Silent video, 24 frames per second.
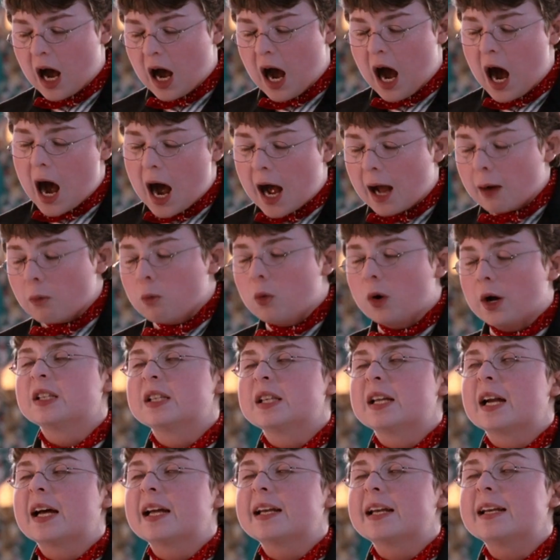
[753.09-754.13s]
I wish
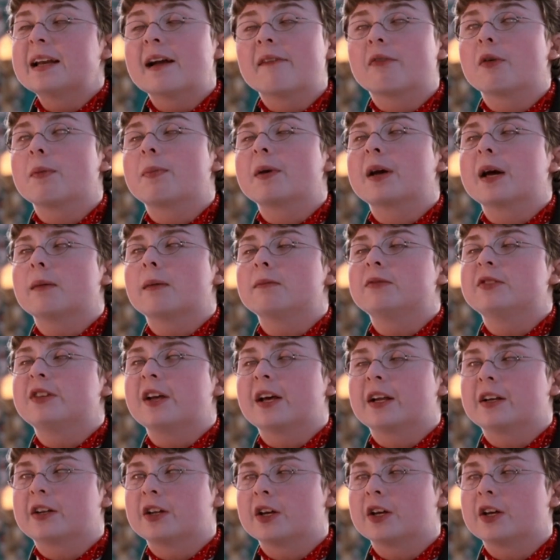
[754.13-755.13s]
I'd never become Santa at